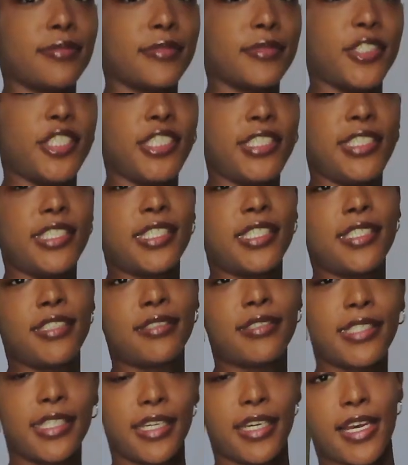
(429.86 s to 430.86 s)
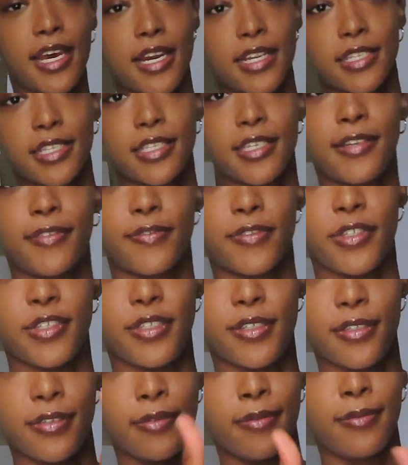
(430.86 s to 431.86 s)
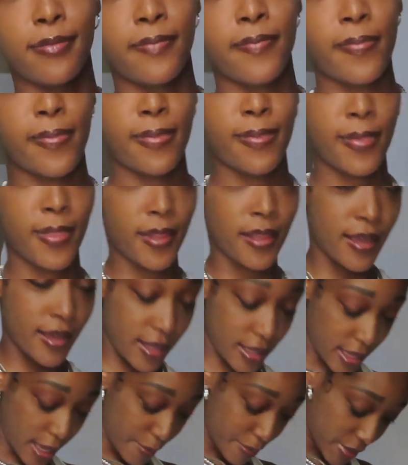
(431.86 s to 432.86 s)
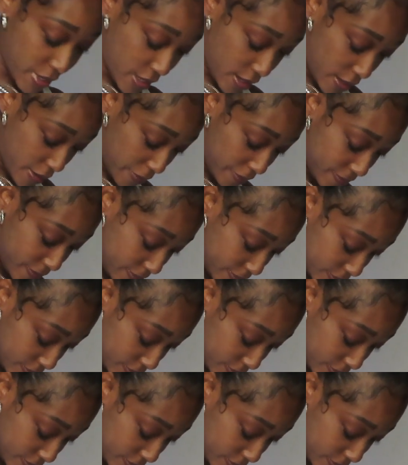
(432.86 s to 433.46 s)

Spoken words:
Shein, 10 out of 10 for you. Clap it up.